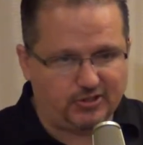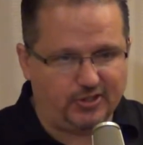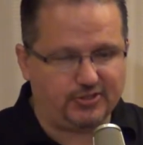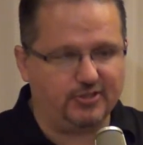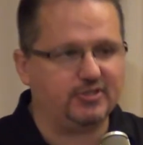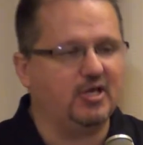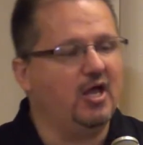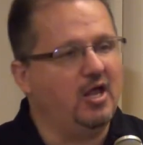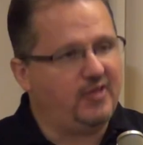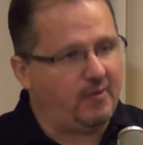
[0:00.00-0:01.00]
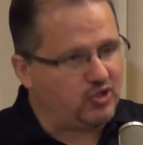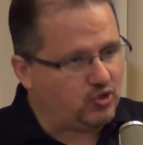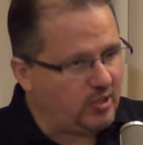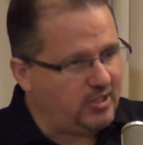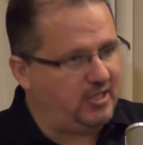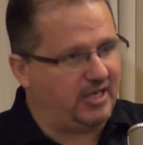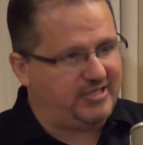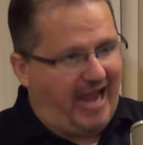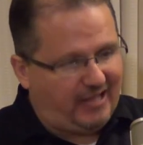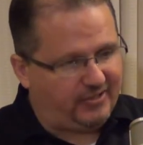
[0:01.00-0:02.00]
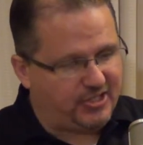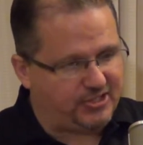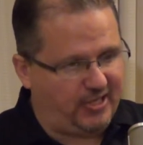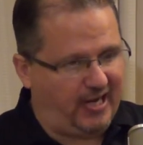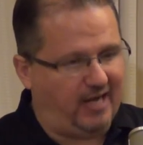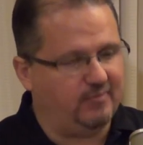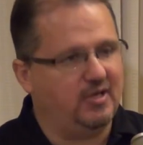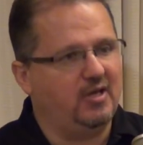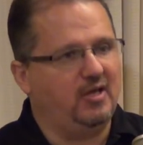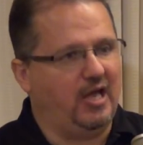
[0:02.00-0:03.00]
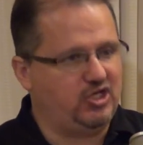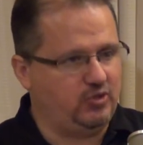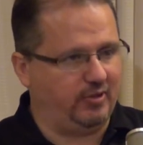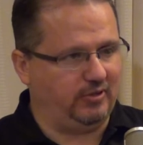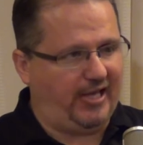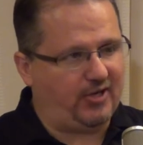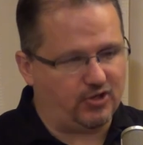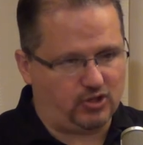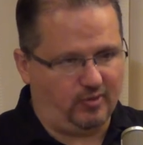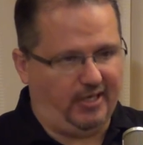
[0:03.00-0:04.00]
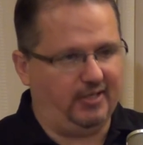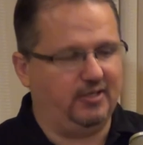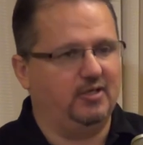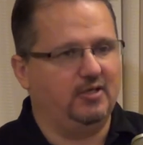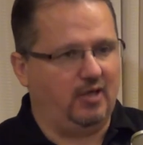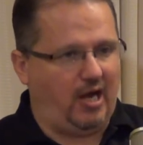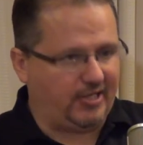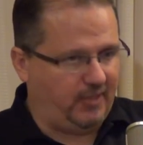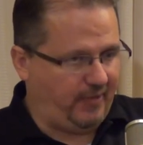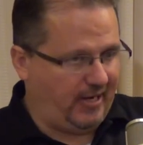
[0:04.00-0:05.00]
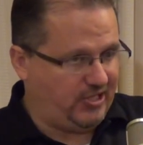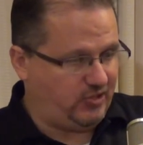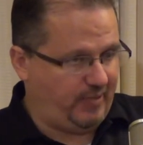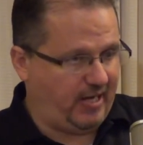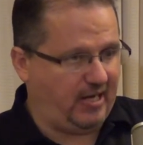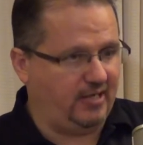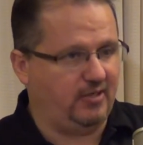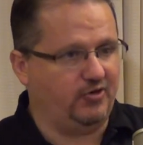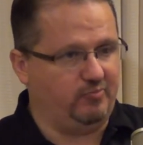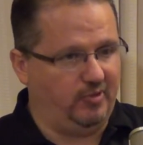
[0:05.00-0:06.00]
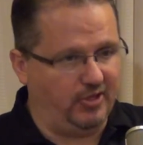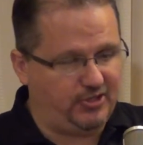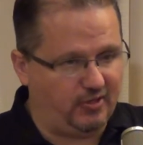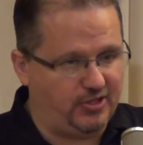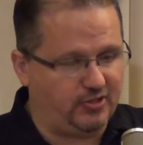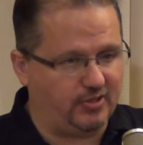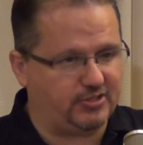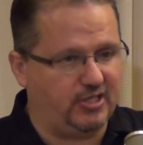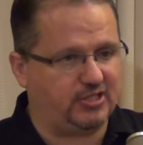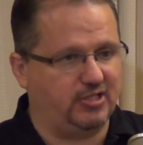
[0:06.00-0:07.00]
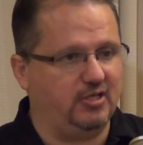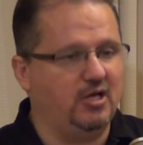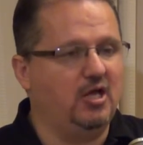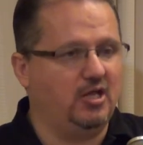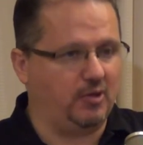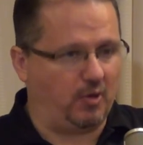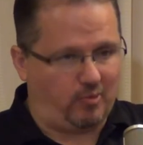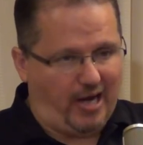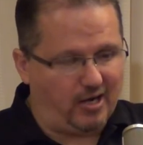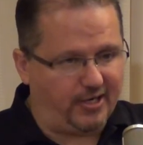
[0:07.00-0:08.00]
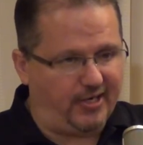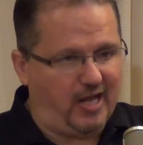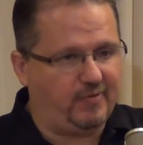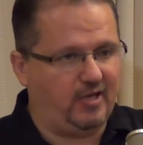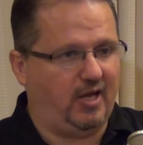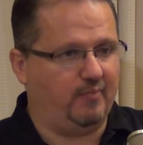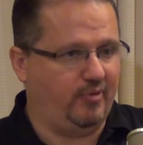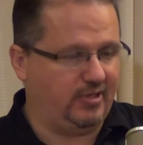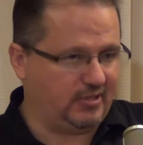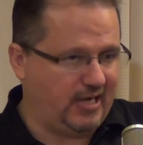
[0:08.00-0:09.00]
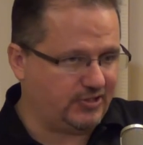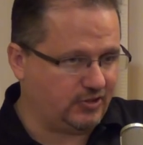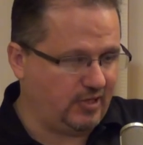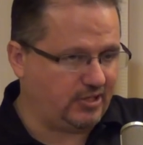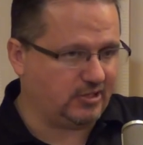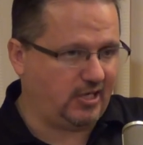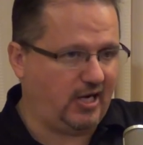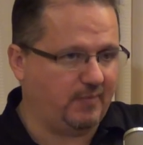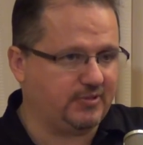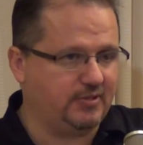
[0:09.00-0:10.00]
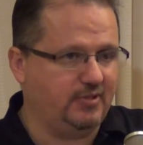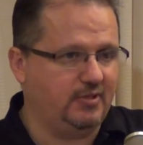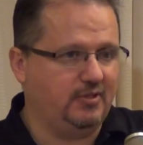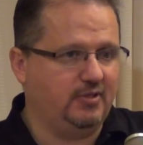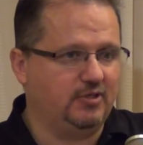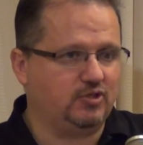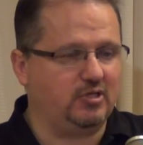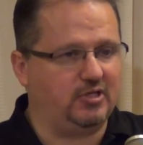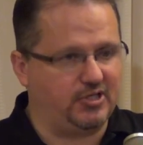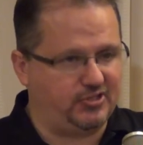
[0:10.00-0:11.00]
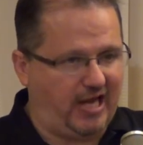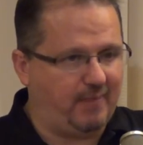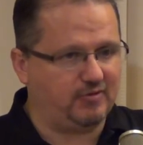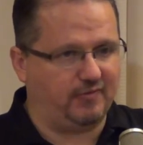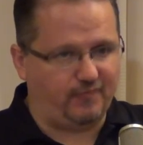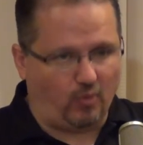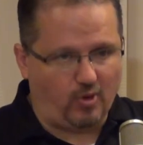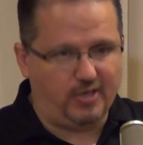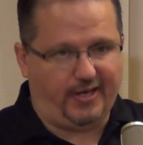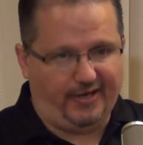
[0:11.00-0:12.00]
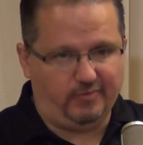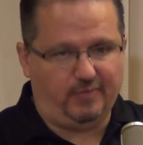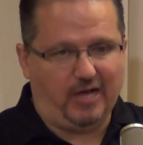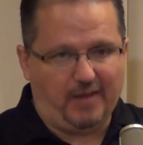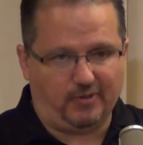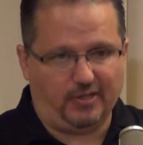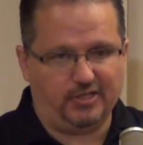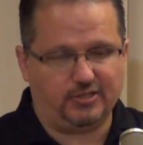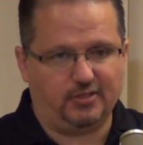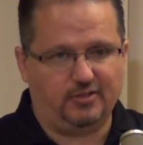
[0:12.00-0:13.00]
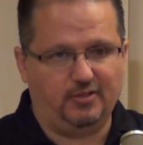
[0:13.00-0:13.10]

citizens, they were treated exactly the same as you would later treat occupied Japan. Under military jurisdiction, they were rounded up and put in concentration camps. Treated the same as a foreign enemy population.